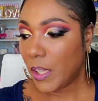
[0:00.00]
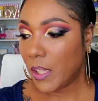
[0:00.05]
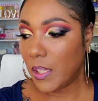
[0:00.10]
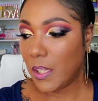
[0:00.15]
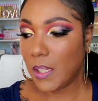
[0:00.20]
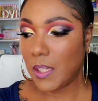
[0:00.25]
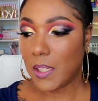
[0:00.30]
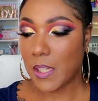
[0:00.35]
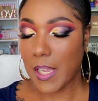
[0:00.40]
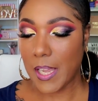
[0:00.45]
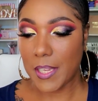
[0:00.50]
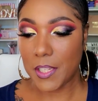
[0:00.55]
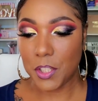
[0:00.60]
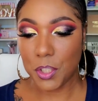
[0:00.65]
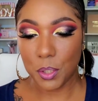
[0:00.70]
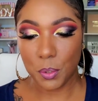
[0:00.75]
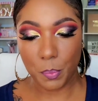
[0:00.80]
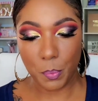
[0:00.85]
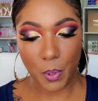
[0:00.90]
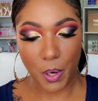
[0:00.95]
And then the
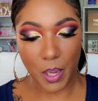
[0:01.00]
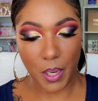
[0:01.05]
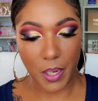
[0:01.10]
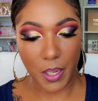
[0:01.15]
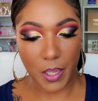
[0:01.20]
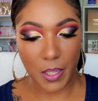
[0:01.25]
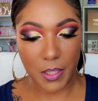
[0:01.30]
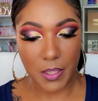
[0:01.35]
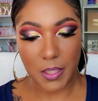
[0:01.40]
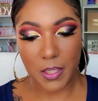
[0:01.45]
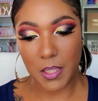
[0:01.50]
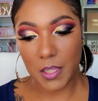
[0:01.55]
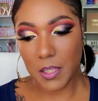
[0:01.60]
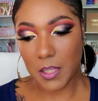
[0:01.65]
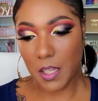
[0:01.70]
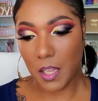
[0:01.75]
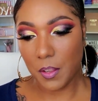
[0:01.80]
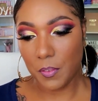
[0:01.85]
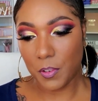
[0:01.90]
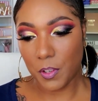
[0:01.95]
last two products,
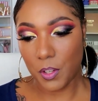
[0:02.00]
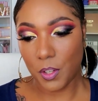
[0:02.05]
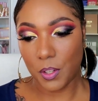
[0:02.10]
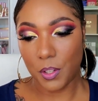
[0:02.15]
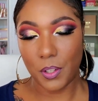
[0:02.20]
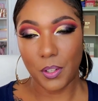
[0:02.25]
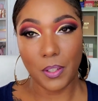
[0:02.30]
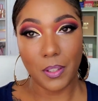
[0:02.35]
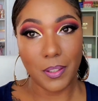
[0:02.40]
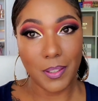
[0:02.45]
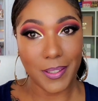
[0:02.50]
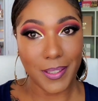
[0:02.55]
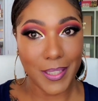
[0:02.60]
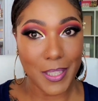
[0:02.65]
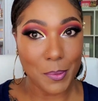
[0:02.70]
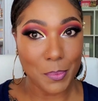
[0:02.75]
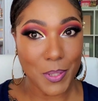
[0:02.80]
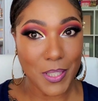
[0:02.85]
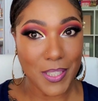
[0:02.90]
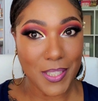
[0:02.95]
this CoverGirl
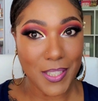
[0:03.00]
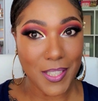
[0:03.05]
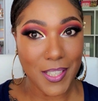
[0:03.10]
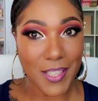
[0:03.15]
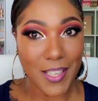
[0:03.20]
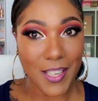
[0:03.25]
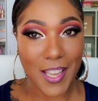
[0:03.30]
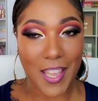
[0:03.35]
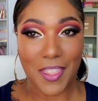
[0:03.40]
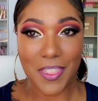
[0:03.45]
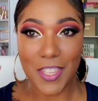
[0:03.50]
lipstick.